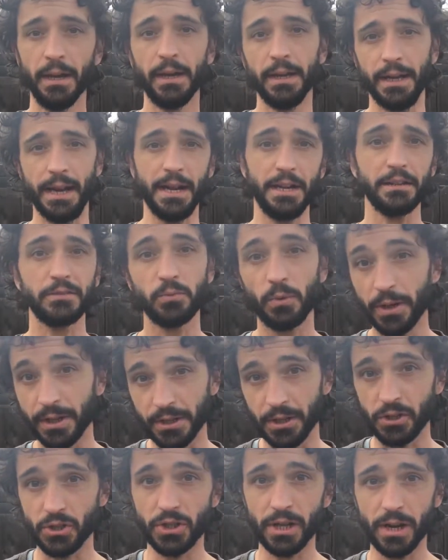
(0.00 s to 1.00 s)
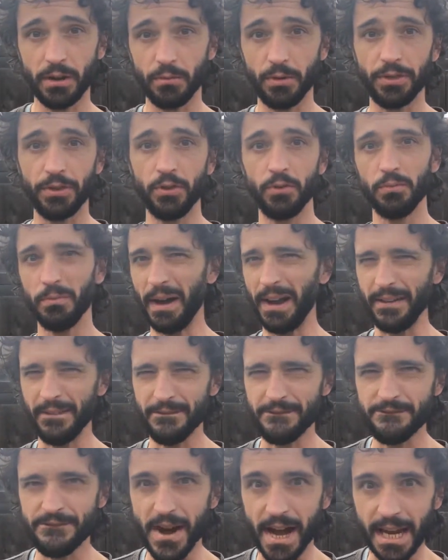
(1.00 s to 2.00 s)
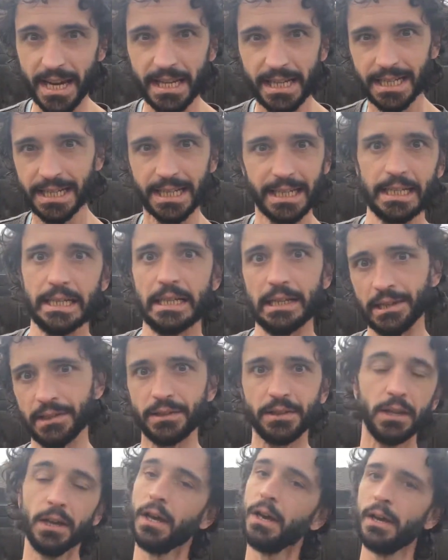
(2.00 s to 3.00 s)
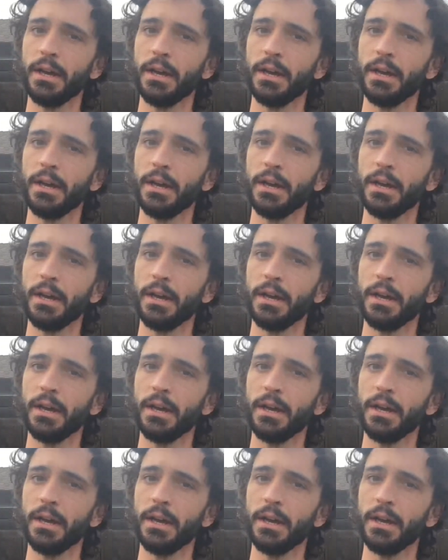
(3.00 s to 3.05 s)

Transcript: and I just wanted to share with you my findings,